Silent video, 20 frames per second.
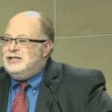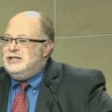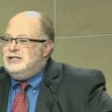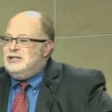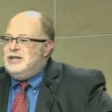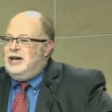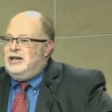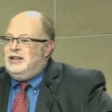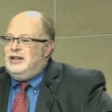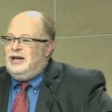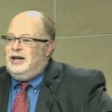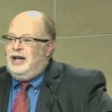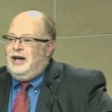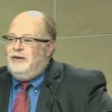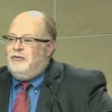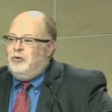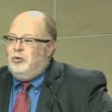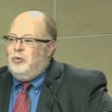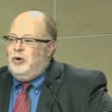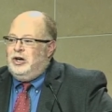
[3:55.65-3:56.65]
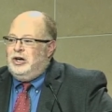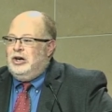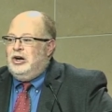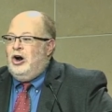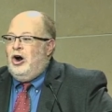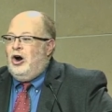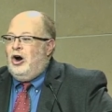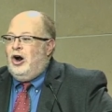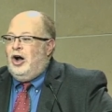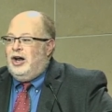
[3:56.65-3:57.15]
As I think everyone
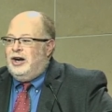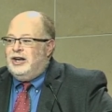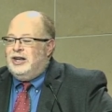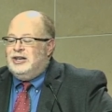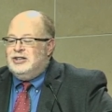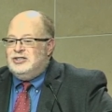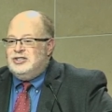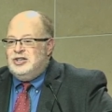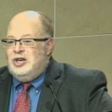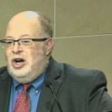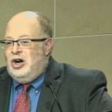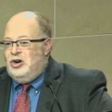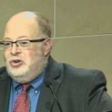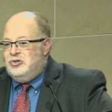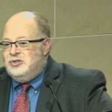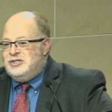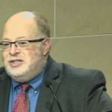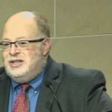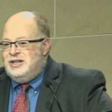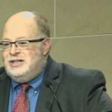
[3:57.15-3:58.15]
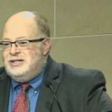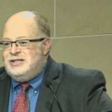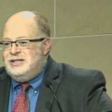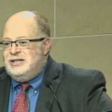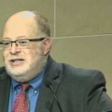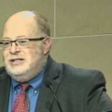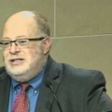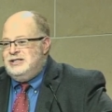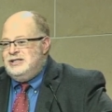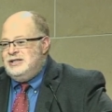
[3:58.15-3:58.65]
in our audience knows, this
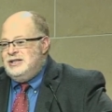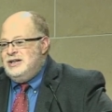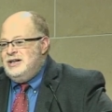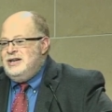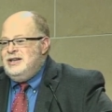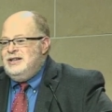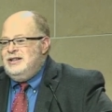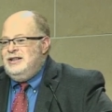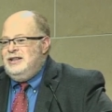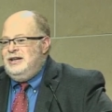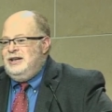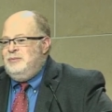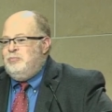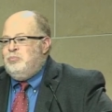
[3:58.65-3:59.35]
is the